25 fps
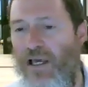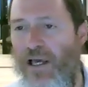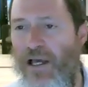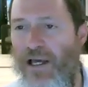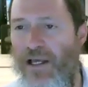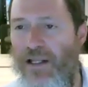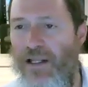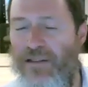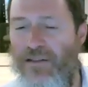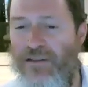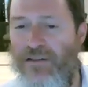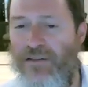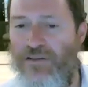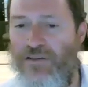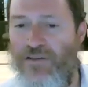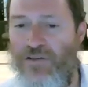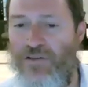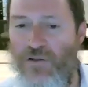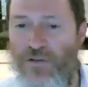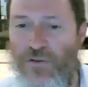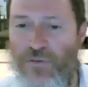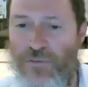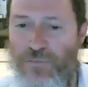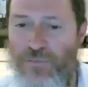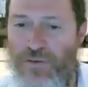and there's
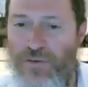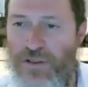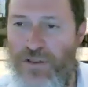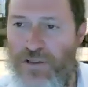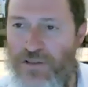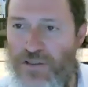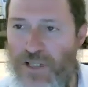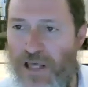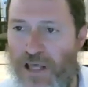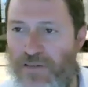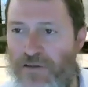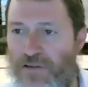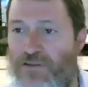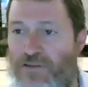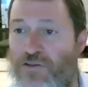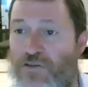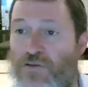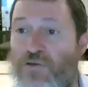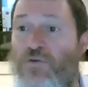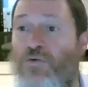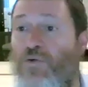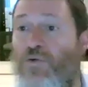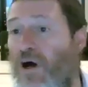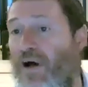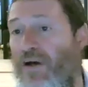two
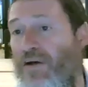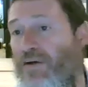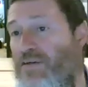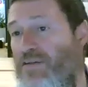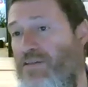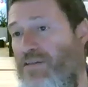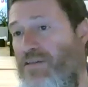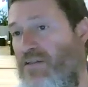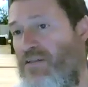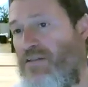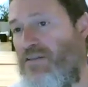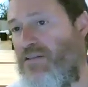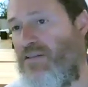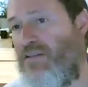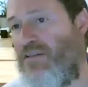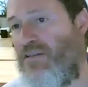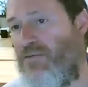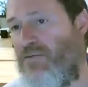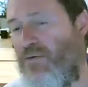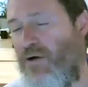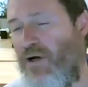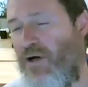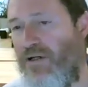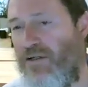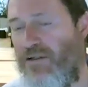riders? They didn't see
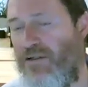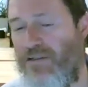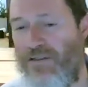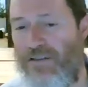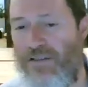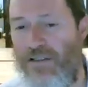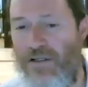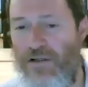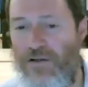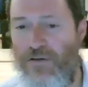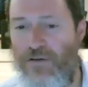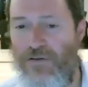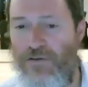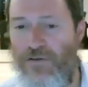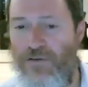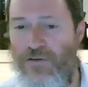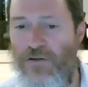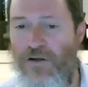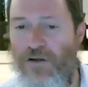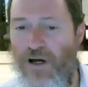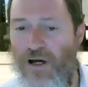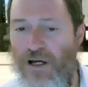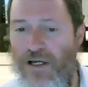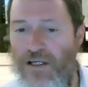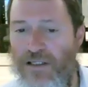the riders, or two
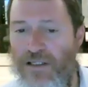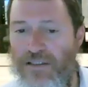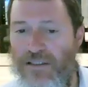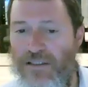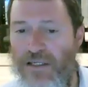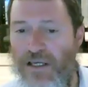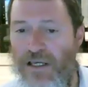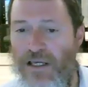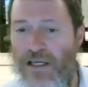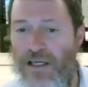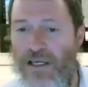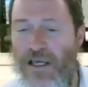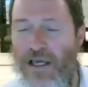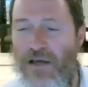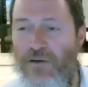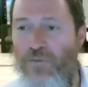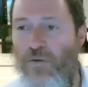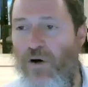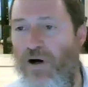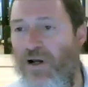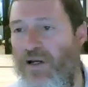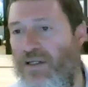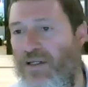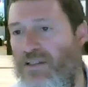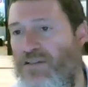guides.
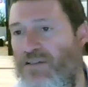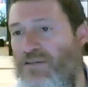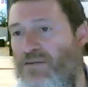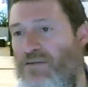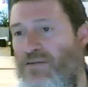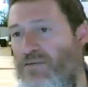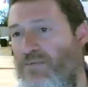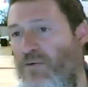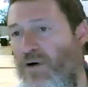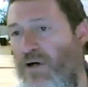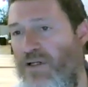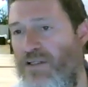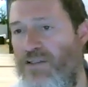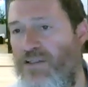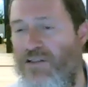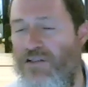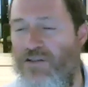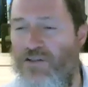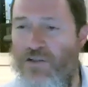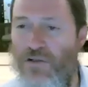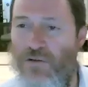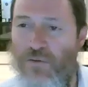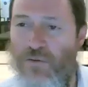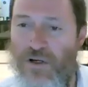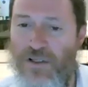One is a
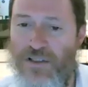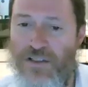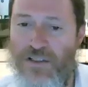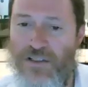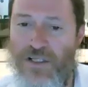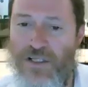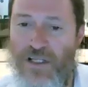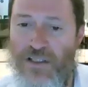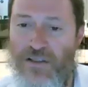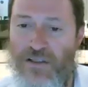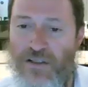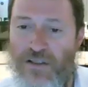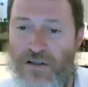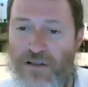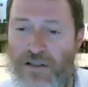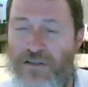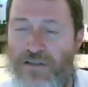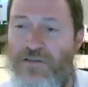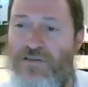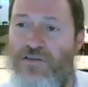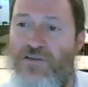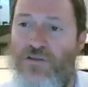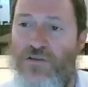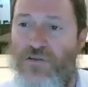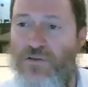Jew, one's a Gentile, and
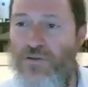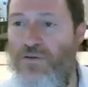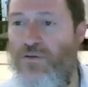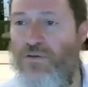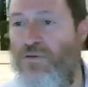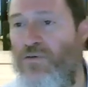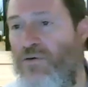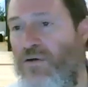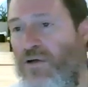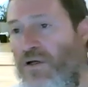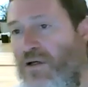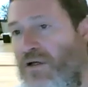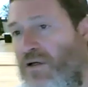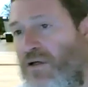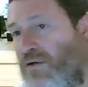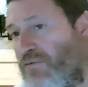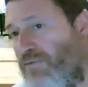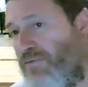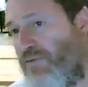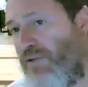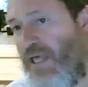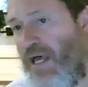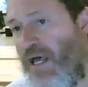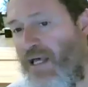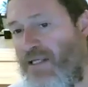there's two
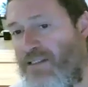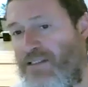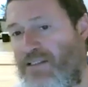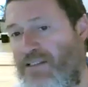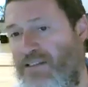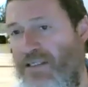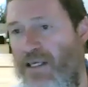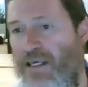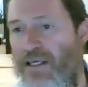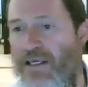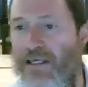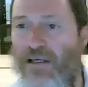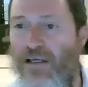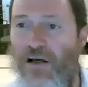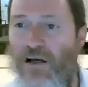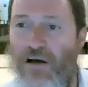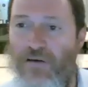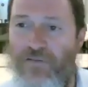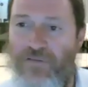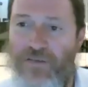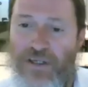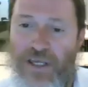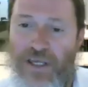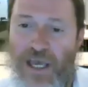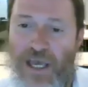flasks hanging
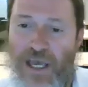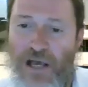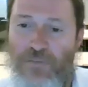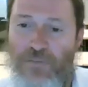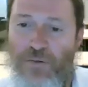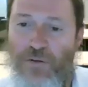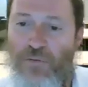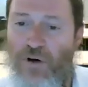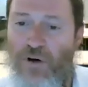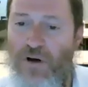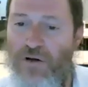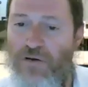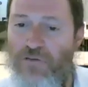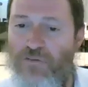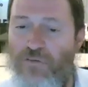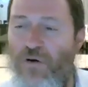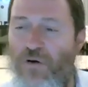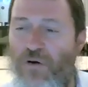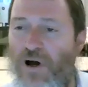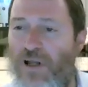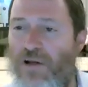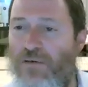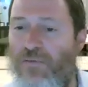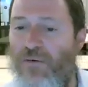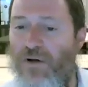off the camel, one of
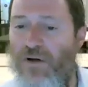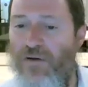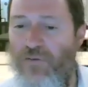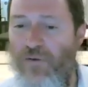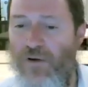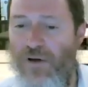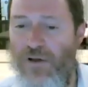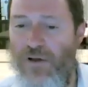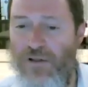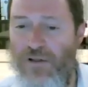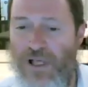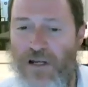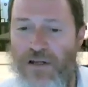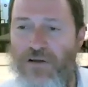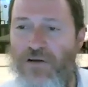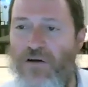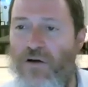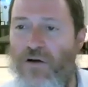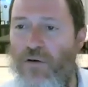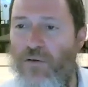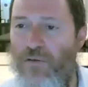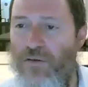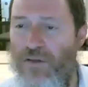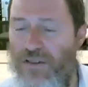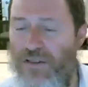wine and one of oil. How do you
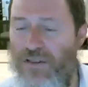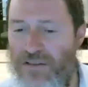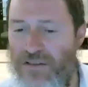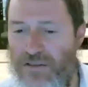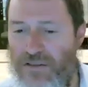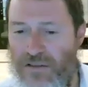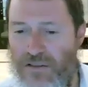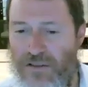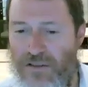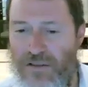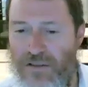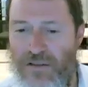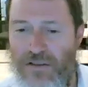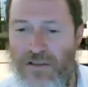know all this?